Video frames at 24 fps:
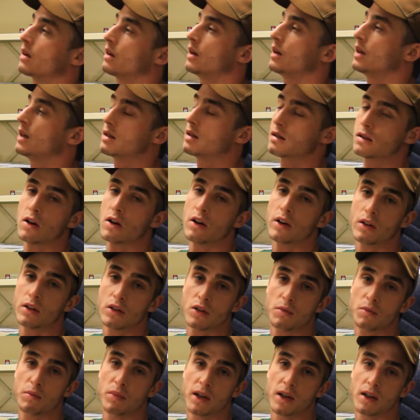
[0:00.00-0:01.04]
it's going to
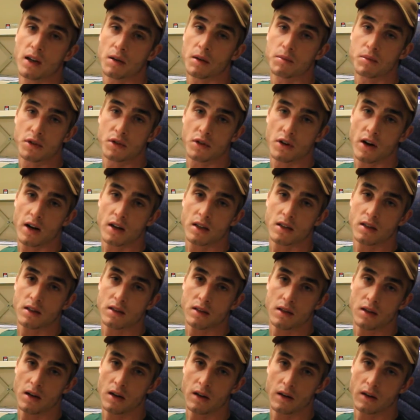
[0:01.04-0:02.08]
pick up scratches
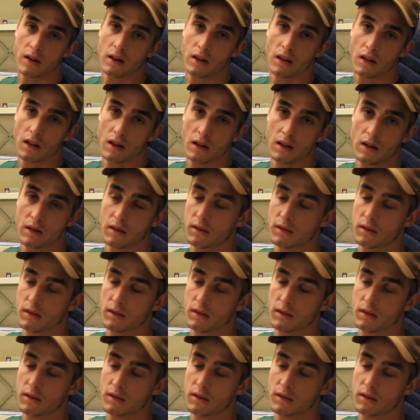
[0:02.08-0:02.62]
here and there.